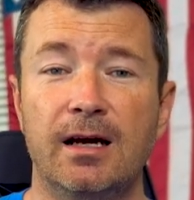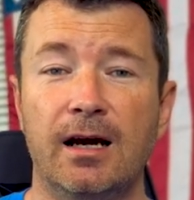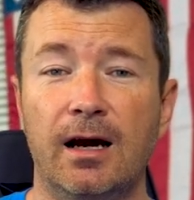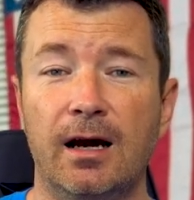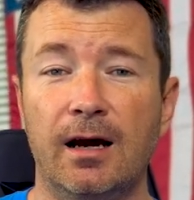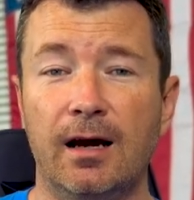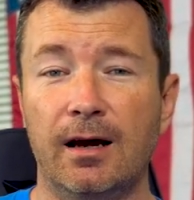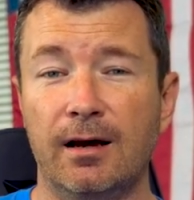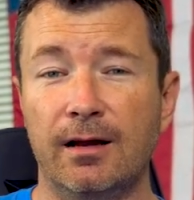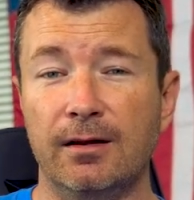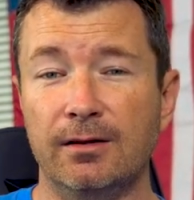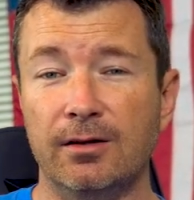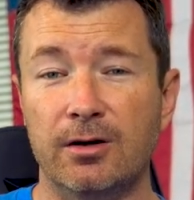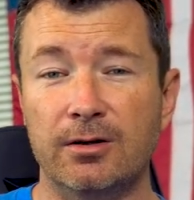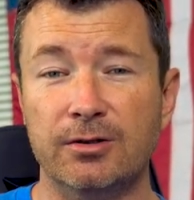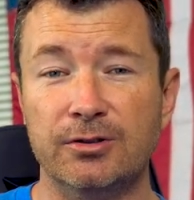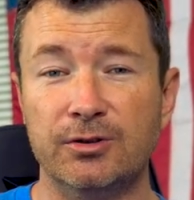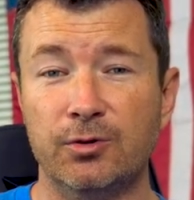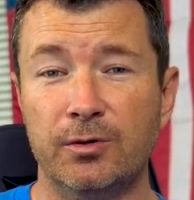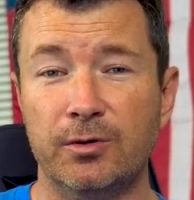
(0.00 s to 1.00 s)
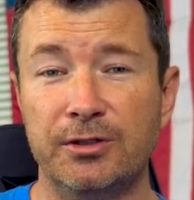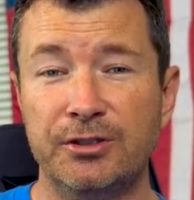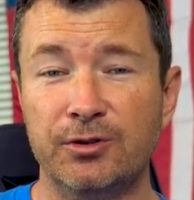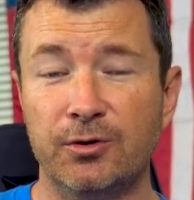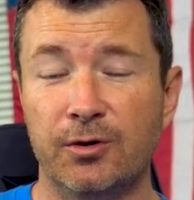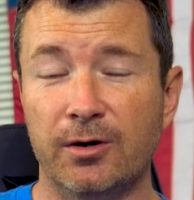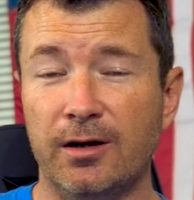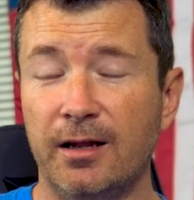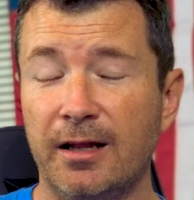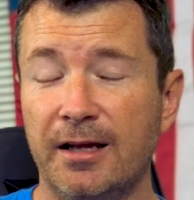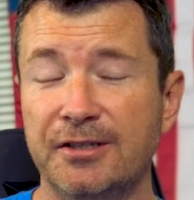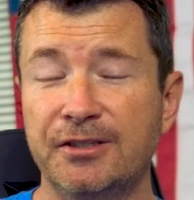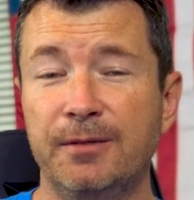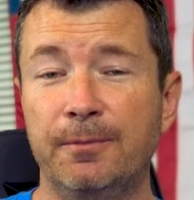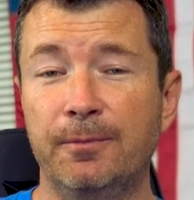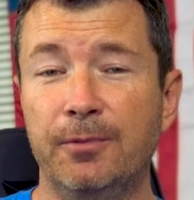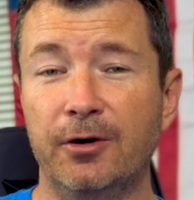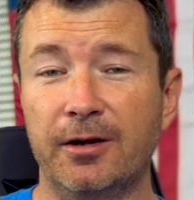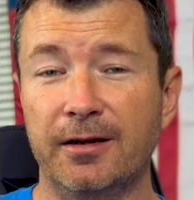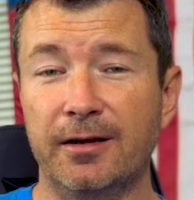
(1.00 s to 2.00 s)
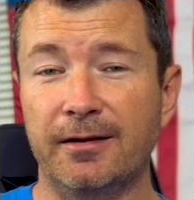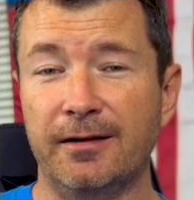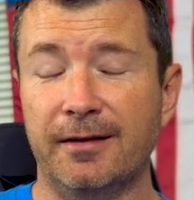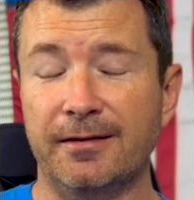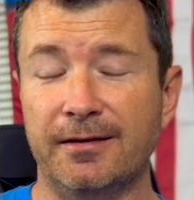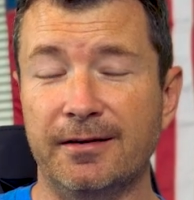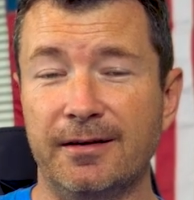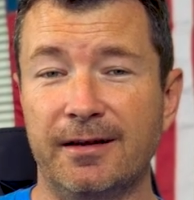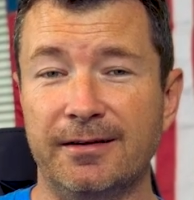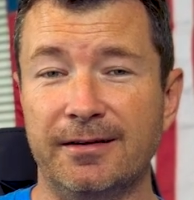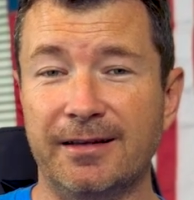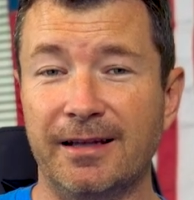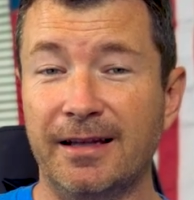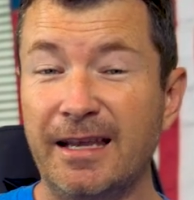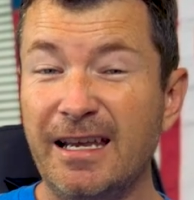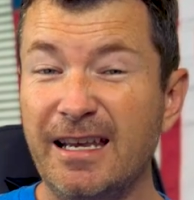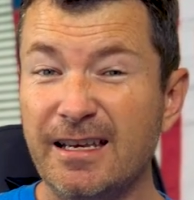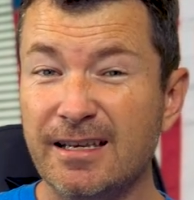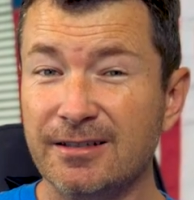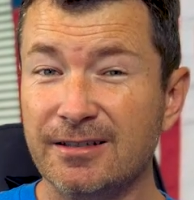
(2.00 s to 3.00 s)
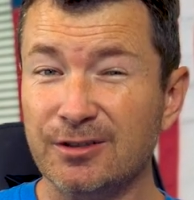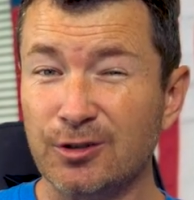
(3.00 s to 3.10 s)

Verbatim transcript: Uh, long story short, I'll actually put it at the, at the end.